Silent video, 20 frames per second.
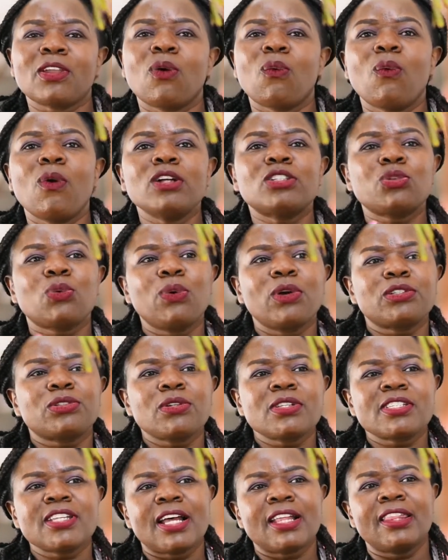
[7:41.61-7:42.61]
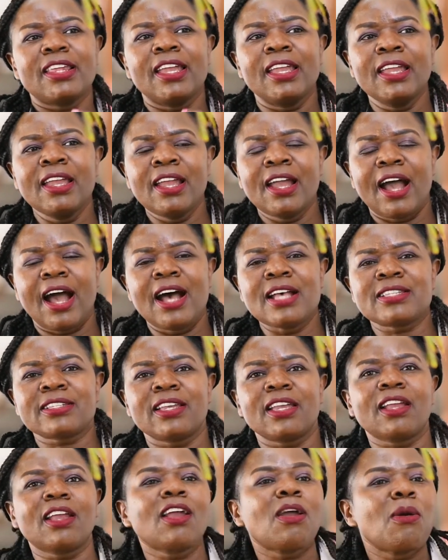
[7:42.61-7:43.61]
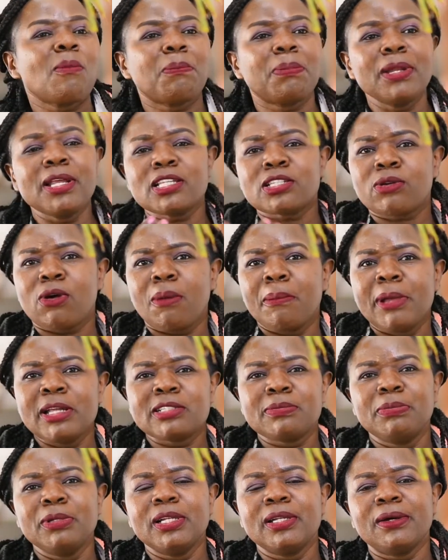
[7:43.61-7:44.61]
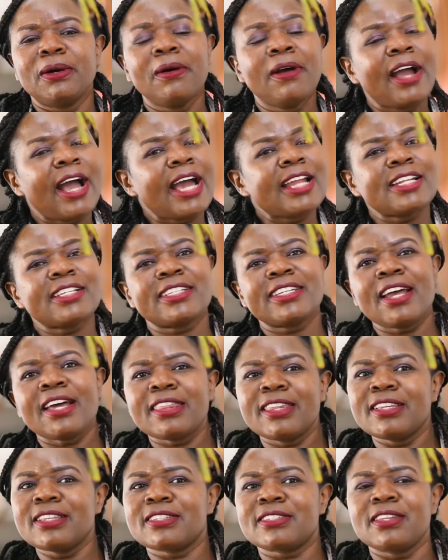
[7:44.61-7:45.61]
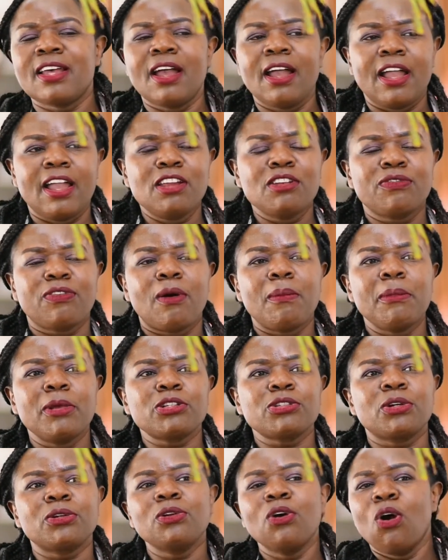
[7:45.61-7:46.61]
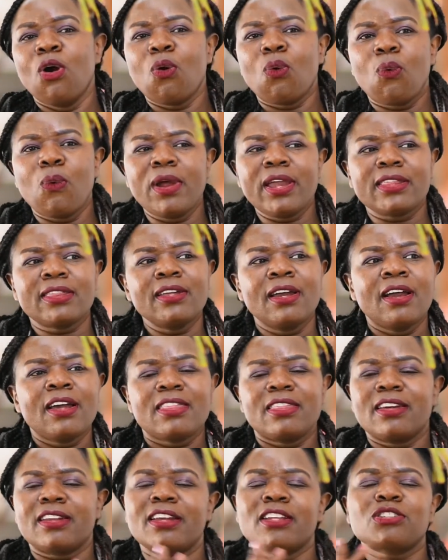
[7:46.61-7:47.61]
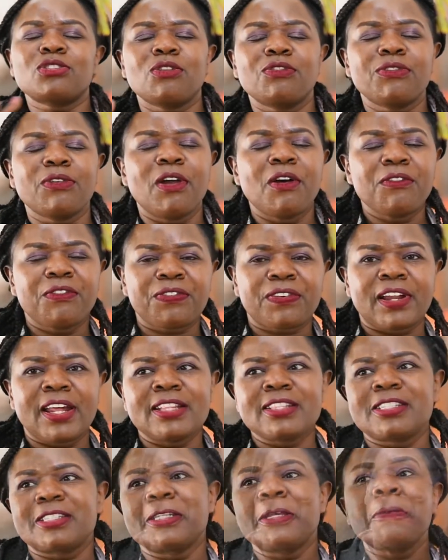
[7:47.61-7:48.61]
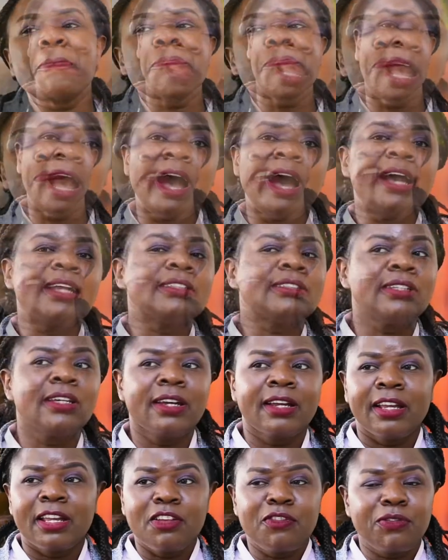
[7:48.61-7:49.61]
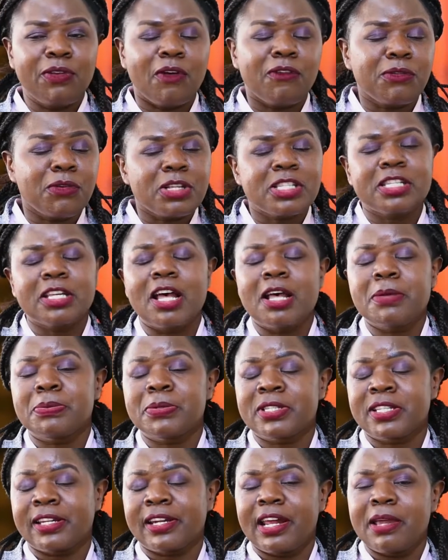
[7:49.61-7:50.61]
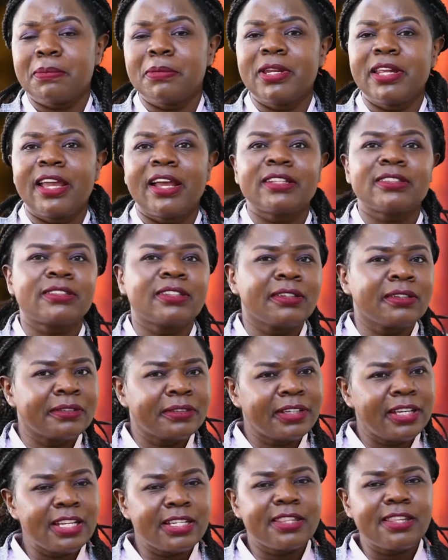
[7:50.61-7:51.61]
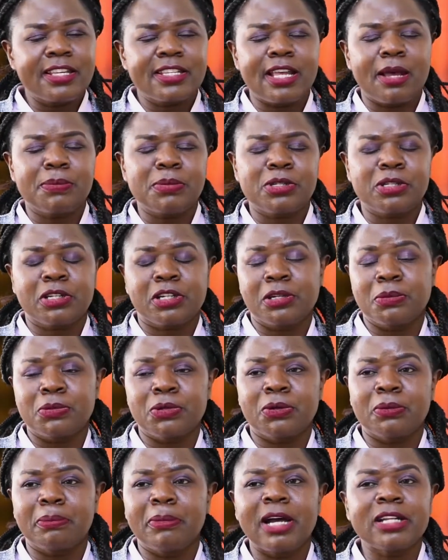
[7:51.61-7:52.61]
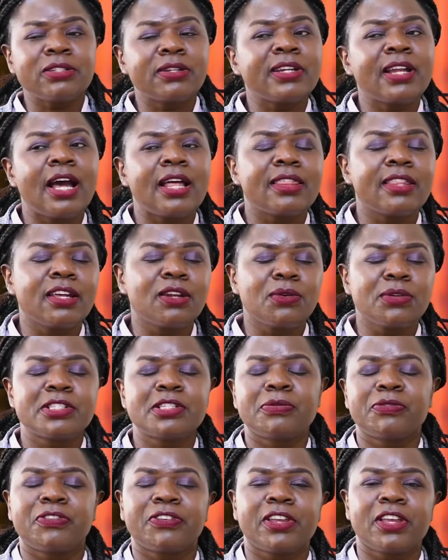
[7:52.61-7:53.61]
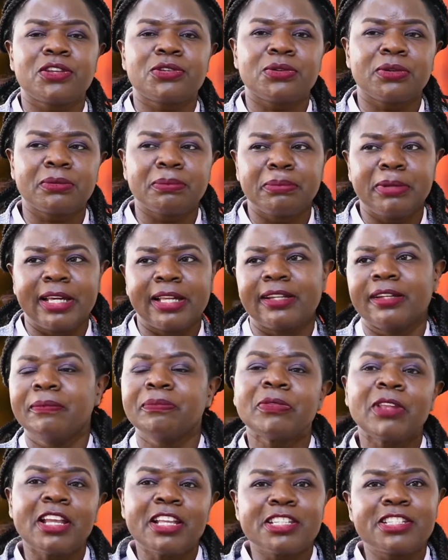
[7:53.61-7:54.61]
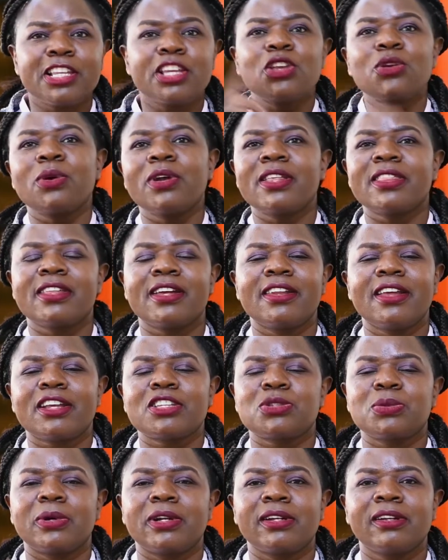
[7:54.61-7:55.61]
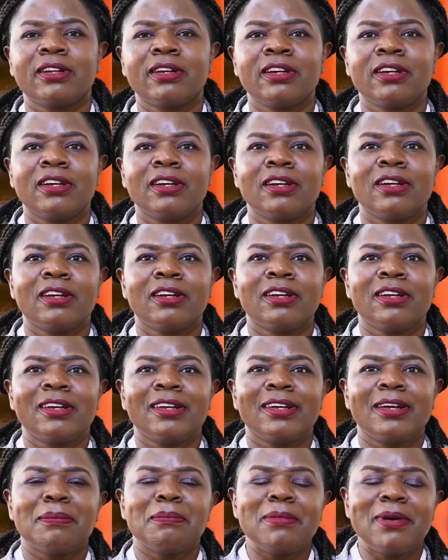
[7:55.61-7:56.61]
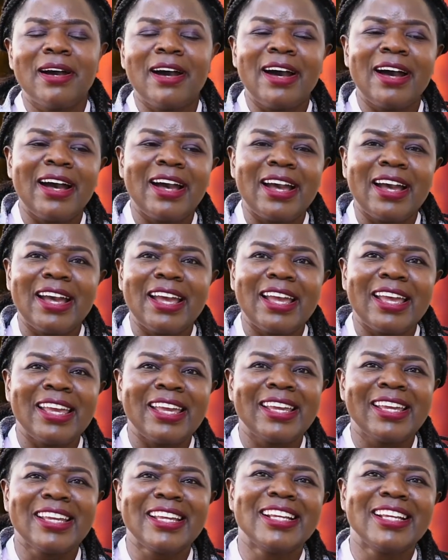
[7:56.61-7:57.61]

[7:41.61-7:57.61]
What questions are they asking? Please comment below and share this information with the rest of your friends. And if you have not subscribed yet, hit the subscription button and the notification bell. See you in the next one. Bye.